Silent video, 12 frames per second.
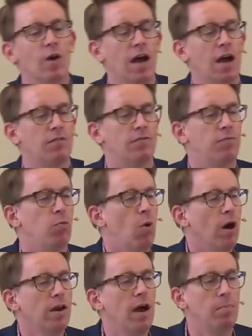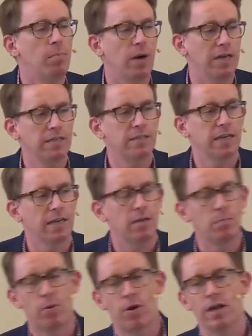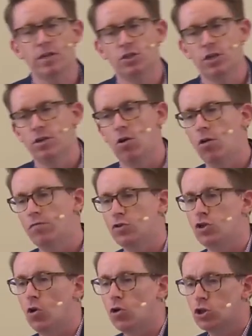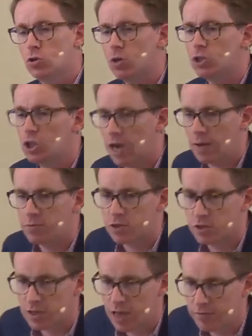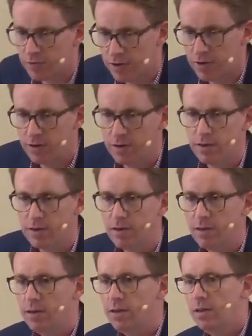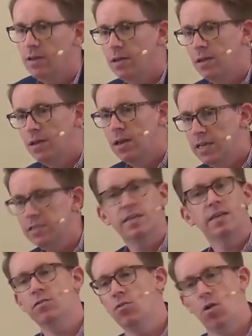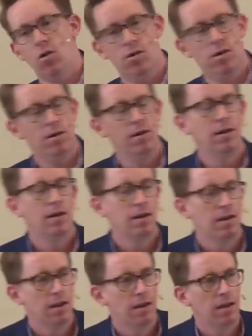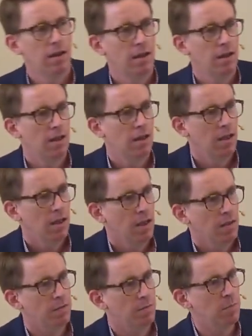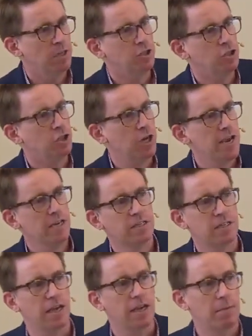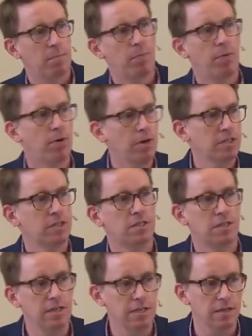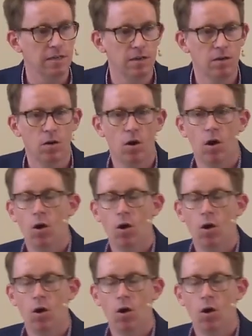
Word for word: you have one abiding impression of Joshua chapter 7, is it not the majestic, pristine